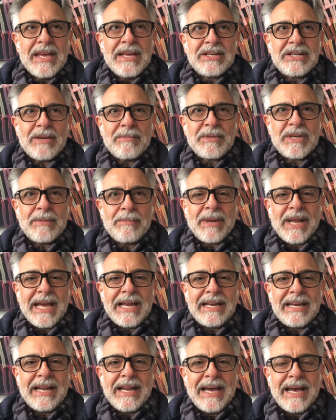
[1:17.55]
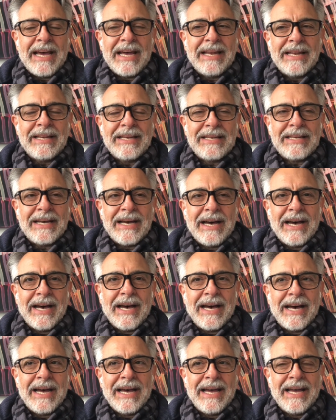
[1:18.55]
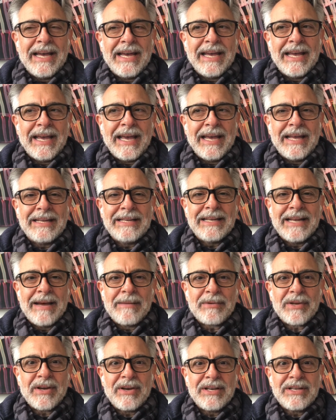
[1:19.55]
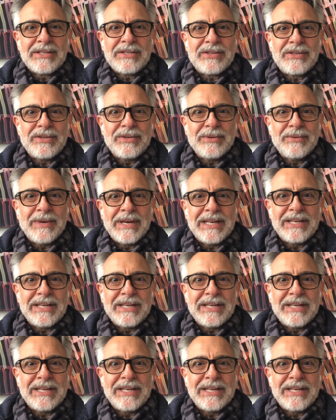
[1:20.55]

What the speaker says: jumped on a plane and I ended up going to